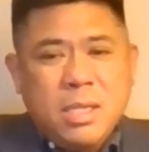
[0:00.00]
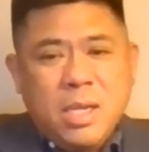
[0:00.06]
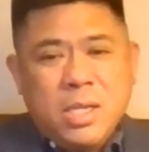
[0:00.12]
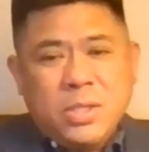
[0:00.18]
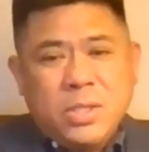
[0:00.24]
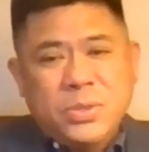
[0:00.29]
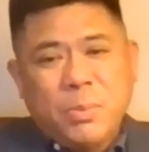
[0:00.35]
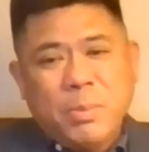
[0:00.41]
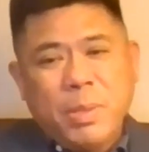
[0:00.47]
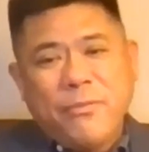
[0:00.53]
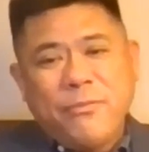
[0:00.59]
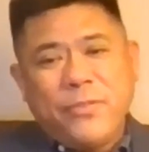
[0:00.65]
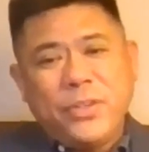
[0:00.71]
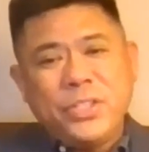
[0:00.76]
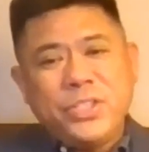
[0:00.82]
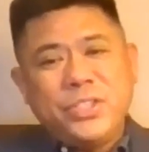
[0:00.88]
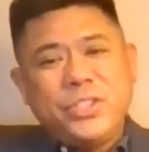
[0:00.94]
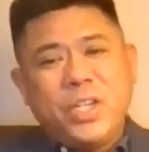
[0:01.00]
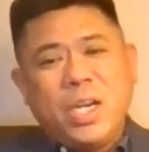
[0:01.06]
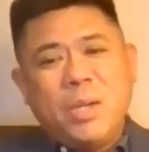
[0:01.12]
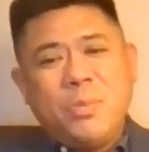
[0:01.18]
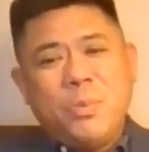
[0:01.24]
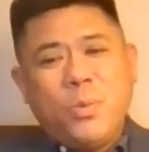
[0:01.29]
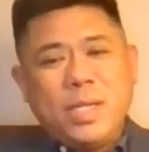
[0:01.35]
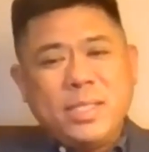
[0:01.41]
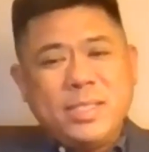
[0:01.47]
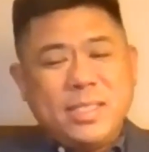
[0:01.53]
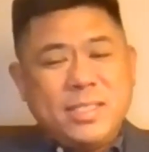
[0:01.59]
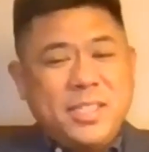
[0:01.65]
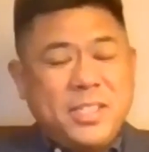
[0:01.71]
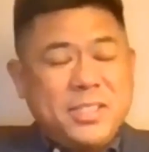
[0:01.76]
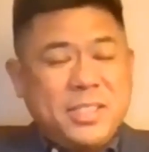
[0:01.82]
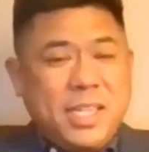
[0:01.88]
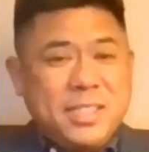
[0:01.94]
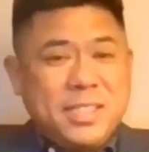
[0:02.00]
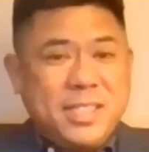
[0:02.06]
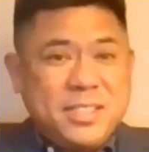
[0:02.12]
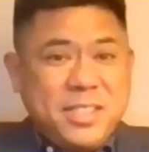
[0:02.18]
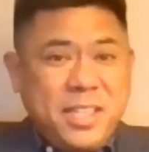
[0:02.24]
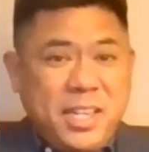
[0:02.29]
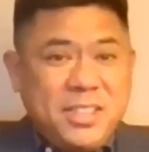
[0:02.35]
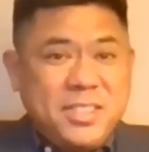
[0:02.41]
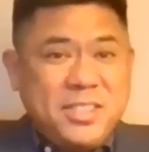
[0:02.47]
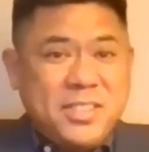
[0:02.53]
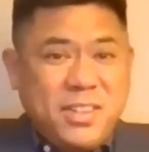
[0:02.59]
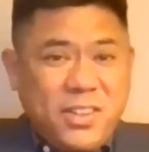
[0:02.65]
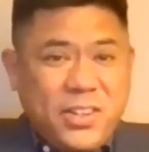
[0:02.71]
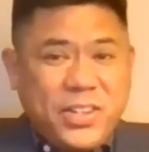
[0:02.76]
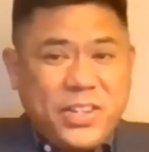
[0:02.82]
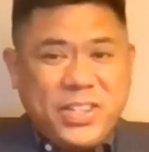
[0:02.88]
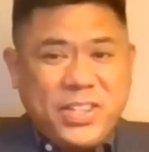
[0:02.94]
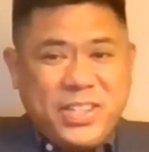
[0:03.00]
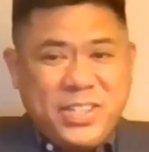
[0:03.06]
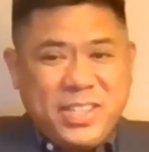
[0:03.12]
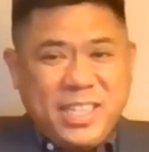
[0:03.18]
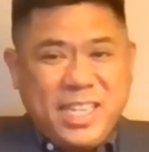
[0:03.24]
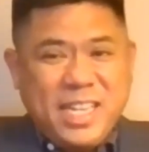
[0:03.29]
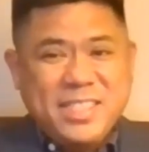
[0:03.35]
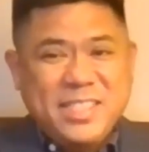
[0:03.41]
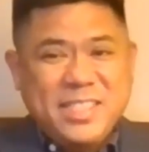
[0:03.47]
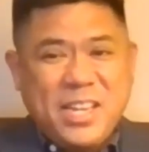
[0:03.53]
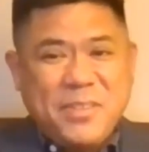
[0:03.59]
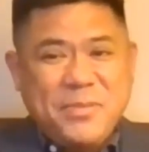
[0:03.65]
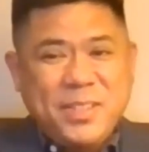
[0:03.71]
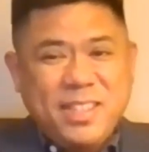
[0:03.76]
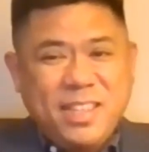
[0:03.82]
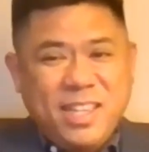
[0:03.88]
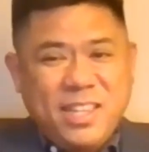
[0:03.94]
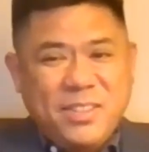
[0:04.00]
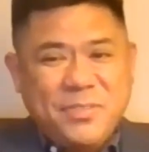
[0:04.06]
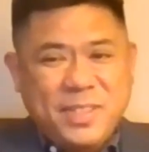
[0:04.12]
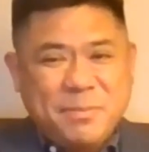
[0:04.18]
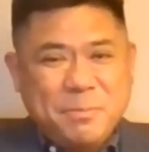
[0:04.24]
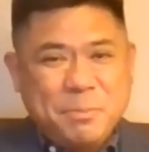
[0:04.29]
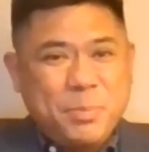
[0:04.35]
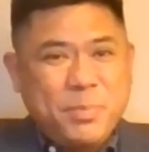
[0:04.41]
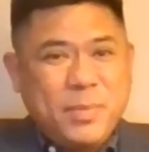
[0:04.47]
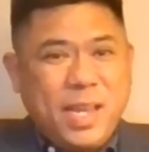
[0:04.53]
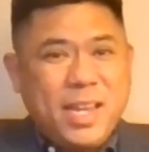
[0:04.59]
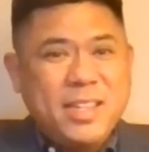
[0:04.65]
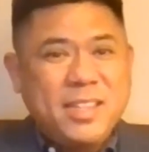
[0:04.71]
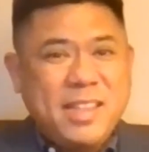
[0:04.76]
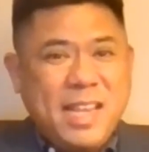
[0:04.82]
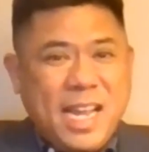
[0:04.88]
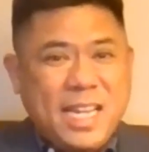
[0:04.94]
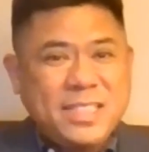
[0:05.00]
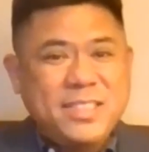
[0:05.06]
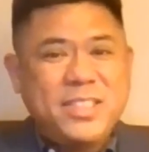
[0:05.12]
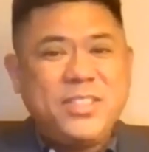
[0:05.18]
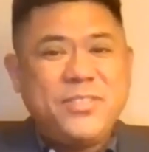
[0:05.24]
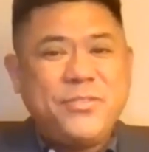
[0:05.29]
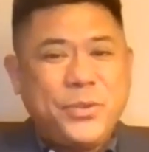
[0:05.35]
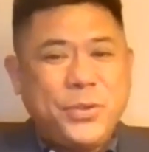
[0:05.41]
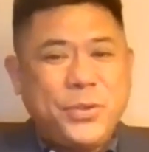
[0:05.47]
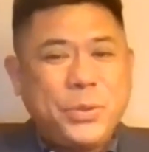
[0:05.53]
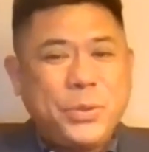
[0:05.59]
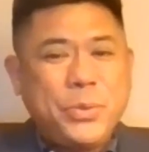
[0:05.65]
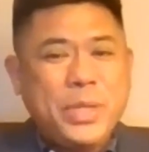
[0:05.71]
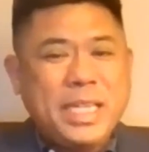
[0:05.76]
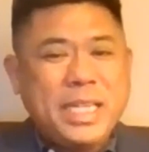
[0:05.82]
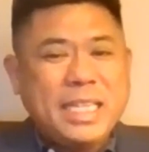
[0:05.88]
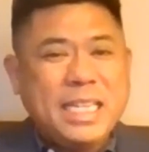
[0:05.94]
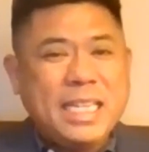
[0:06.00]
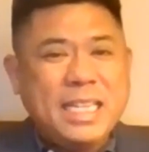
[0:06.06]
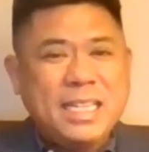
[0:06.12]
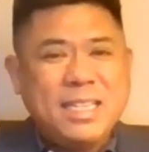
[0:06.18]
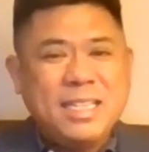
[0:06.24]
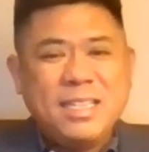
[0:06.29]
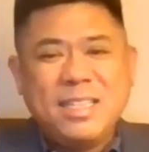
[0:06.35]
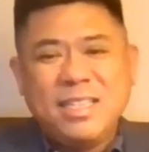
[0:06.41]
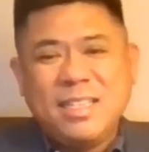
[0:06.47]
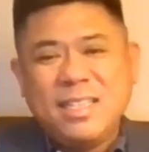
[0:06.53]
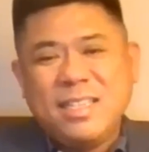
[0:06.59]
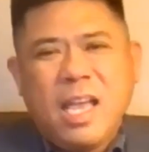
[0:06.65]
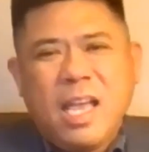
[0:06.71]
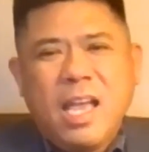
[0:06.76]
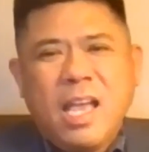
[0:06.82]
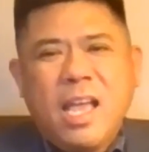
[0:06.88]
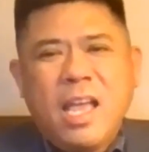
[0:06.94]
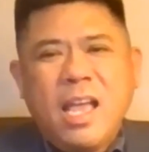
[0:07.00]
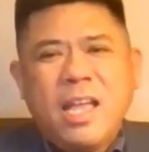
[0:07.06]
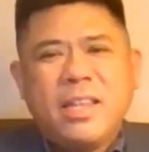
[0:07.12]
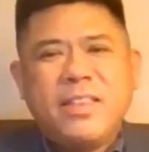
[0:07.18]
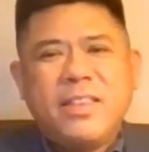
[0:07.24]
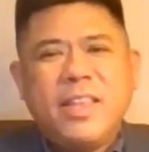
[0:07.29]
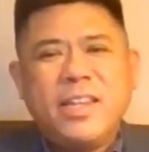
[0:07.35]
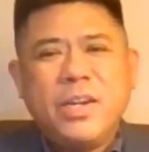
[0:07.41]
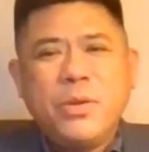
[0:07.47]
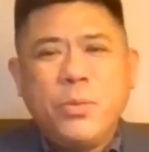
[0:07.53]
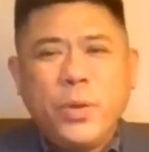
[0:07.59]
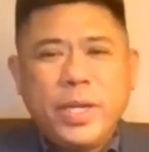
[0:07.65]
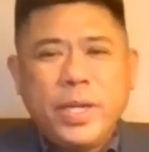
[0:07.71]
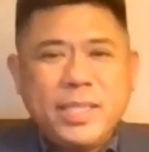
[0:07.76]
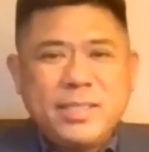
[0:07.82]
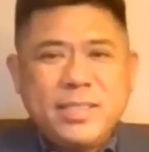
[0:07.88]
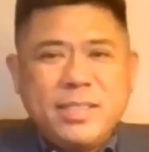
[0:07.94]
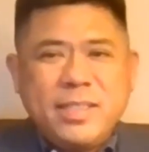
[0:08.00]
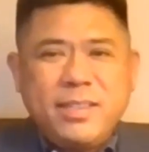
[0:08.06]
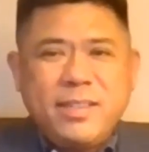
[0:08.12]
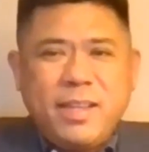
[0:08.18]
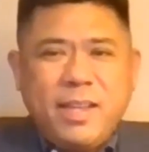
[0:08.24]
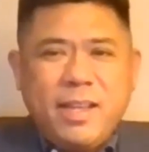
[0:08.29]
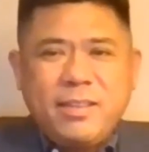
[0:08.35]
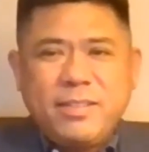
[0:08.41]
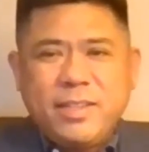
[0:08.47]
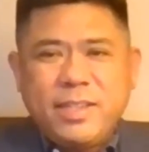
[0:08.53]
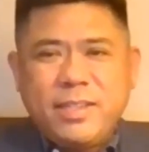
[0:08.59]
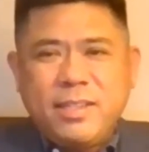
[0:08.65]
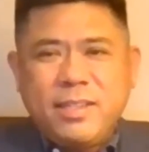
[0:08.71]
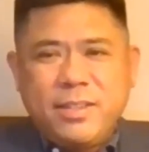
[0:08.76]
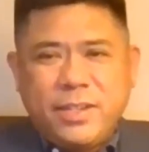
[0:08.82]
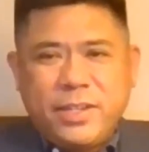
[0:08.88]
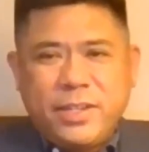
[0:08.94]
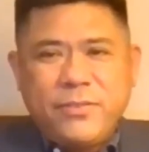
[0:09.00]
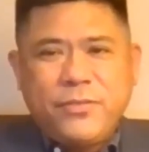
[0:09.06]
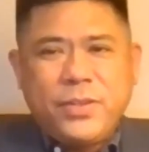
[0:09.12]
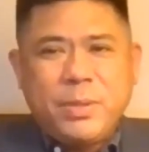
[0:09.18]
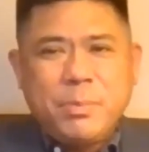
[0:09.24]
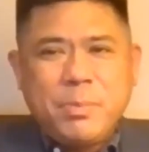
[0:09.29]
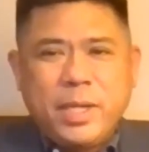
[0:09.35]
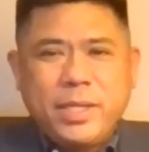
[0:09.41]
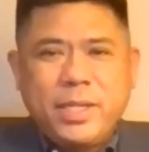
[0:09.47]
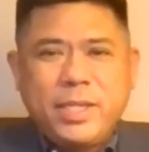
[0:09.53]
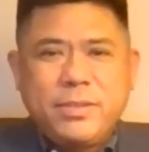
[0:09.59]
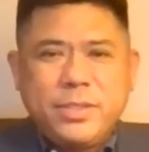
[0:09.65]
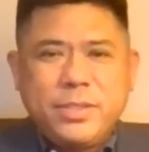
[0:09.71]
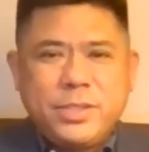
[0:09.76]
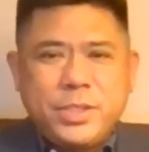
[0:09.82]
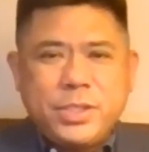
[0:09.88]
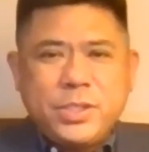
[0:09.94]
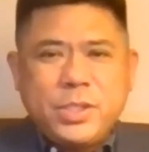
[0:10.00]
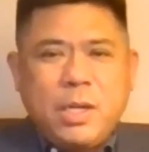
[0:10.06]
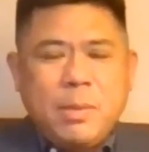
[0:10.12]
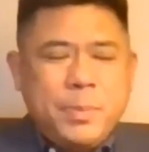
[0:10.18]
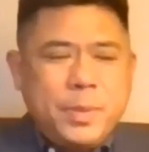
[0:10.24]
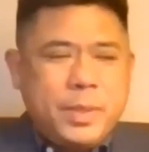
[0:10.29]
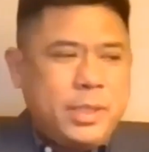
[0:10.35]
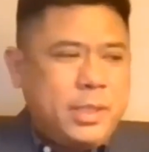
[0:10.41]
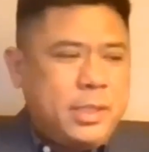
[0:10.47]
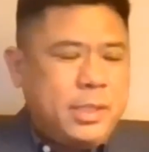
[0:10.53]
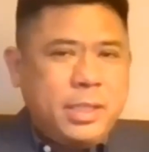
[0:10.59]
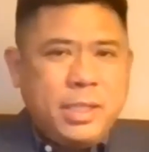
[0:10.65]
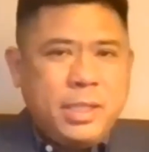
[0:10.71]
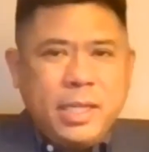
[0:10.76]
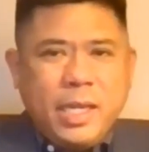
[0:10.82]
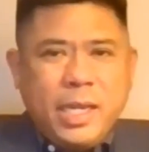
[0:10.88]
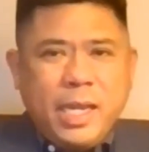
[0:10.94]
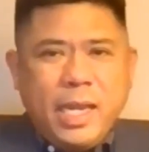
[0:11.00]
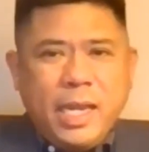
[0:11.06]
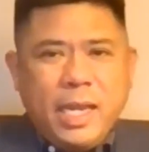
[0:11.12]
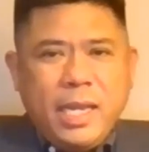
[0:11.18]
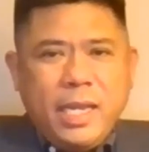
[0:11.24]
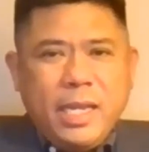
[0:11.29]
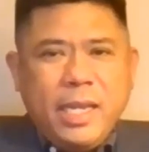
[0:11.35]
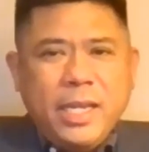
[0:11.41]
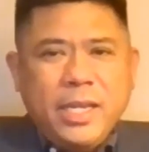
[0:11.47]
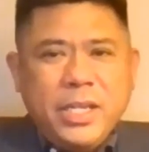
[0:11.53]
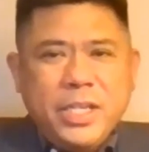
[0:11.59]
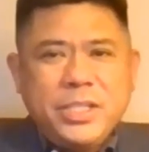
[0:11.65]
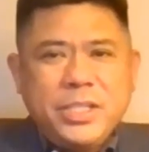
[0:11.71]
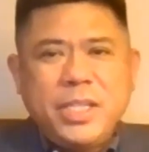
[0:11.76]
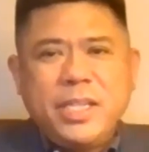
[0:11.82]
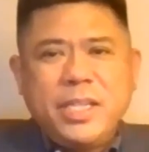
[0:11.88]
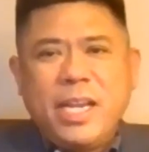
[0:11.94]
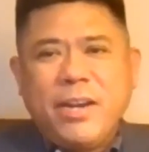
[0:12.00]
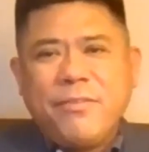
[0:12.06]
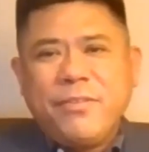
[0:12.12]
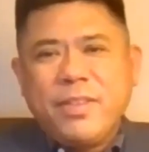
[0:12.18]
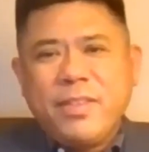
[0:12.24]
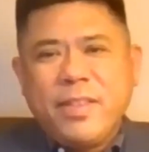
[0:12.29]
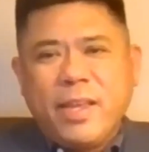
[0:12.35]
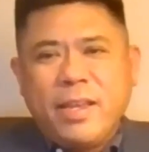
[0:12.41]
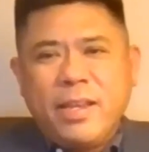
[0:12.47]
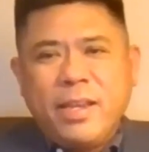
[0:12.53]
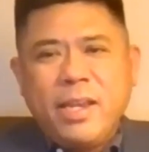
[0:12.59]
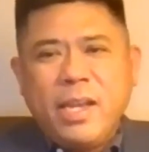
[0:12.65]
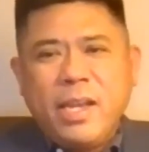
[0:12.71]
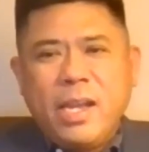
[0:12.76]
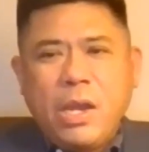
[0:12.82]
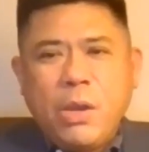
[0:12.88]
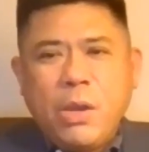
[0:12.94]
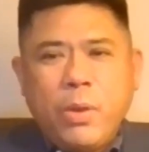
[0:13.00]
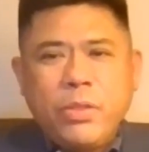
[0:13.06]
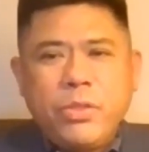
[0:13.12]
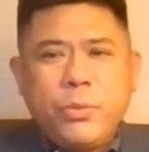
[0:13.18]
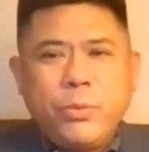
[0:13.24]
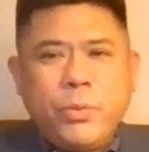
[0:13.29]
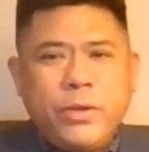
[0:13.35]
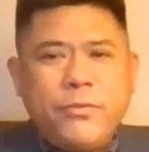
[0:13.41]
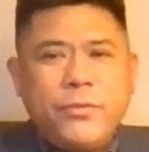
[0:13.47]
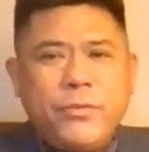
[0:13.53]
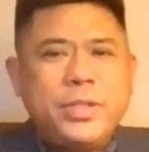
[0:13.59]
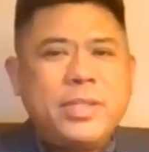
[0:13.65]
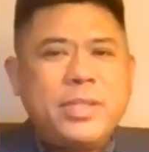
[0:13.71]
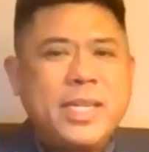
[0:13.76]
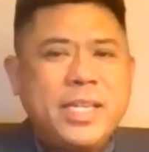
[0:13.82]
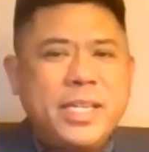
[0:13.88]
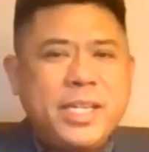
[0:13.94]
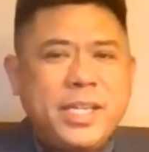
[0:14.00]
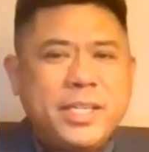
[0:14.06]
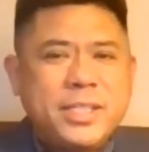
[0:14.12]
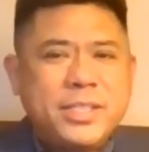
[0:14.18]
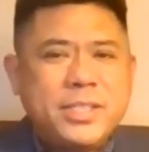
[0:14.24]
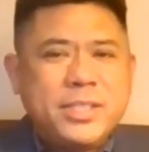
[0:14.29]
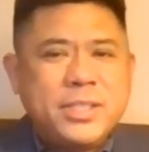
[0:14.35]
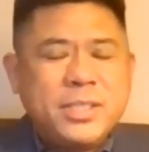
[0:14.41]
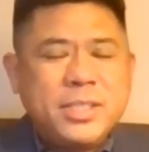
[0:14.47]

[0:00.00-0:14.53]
So my first job was as a sales clerk at 7-Eleven, and it lasted for a week. Then I worked as a data entry clerk for a market research company. In each and every day, I went to work for 3 years.